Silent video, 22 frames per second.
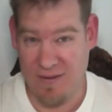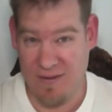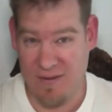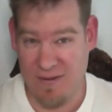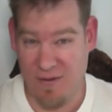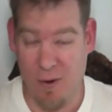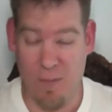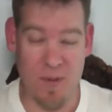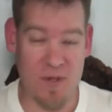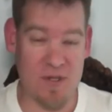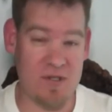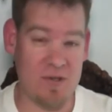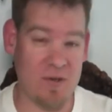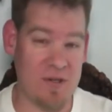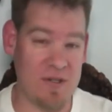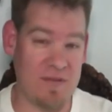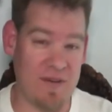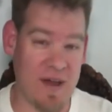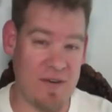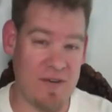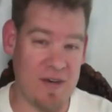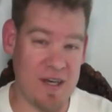The open source
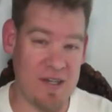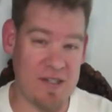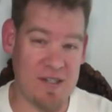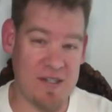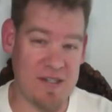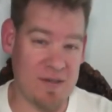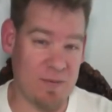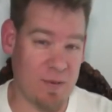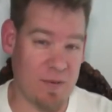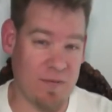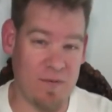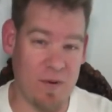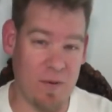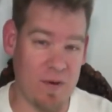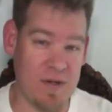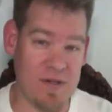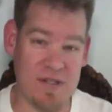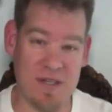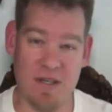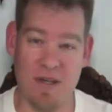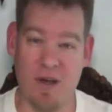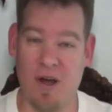foundations that we're
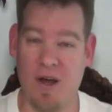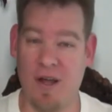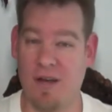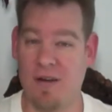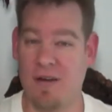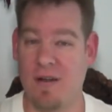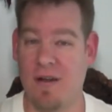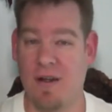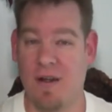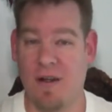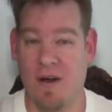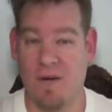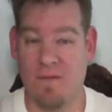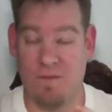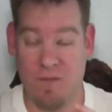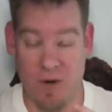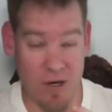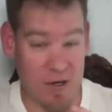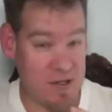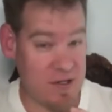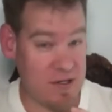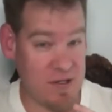focusing on
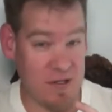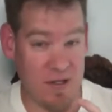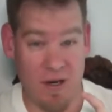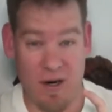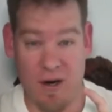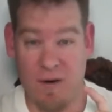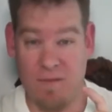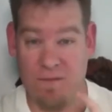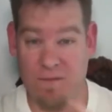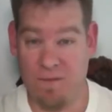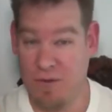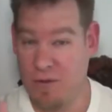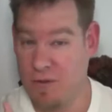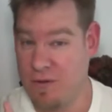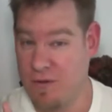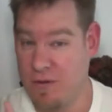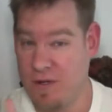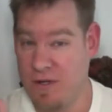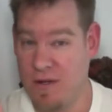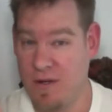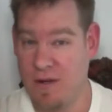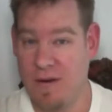first are
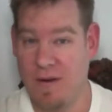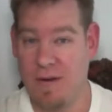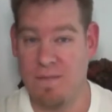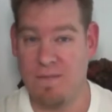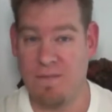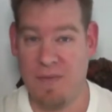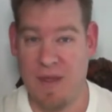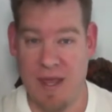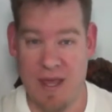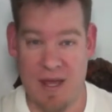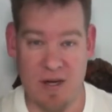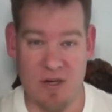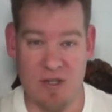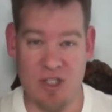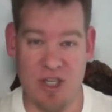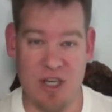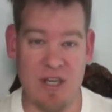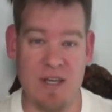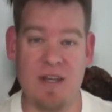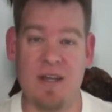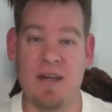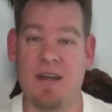food,
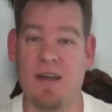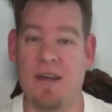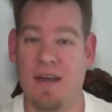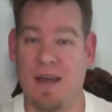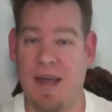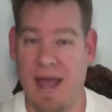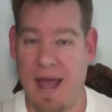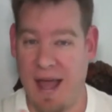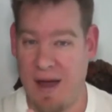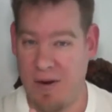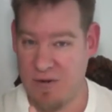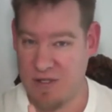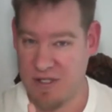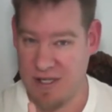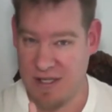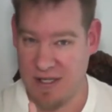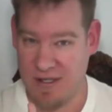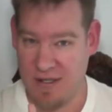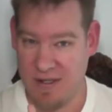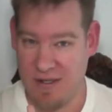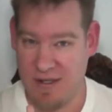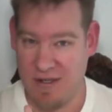energy,
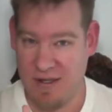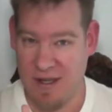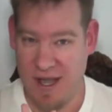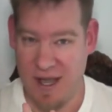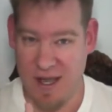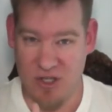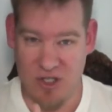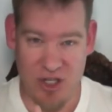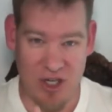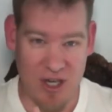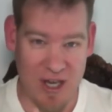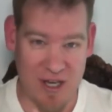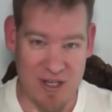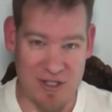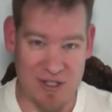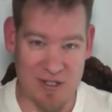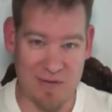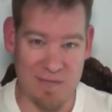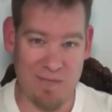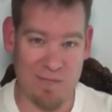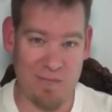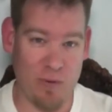housing,
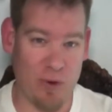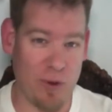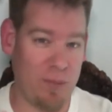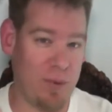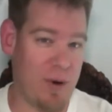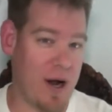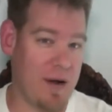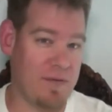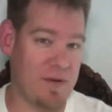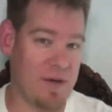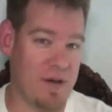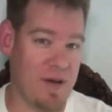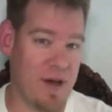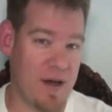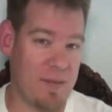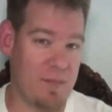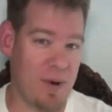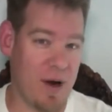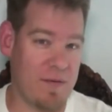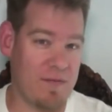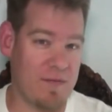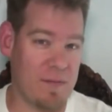education, for-profit,
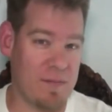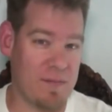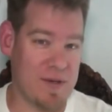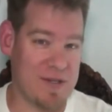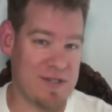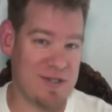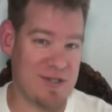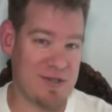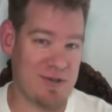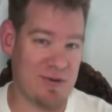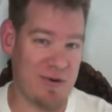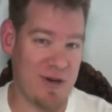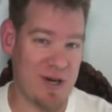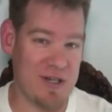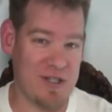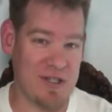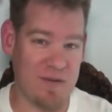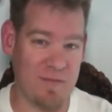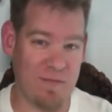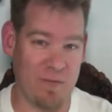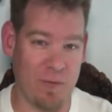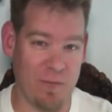non-profit business
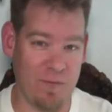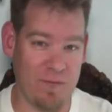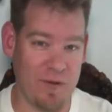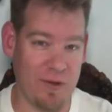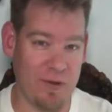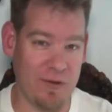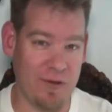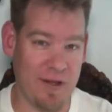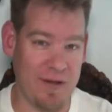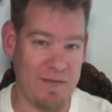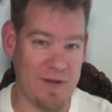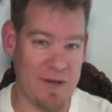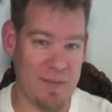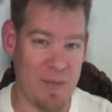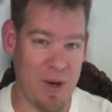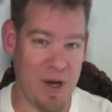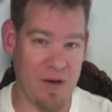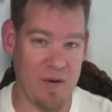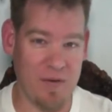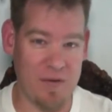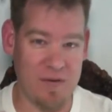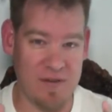creation, fulfilled living
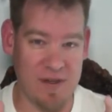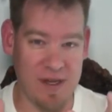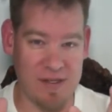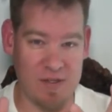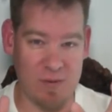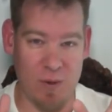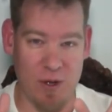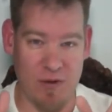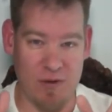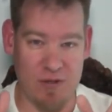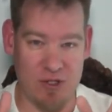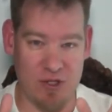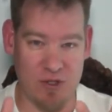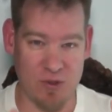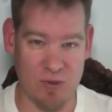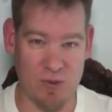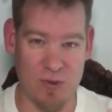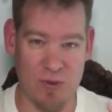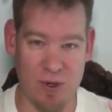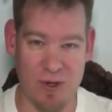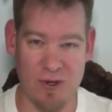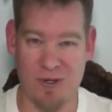models, as well as
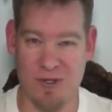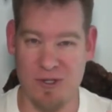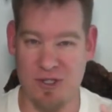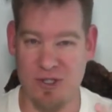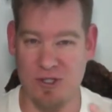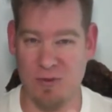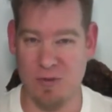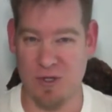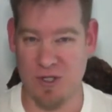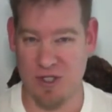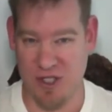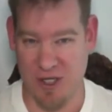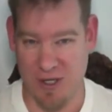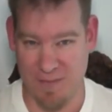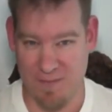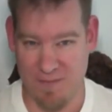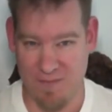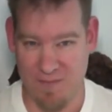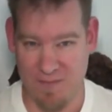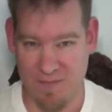true earth stewardship.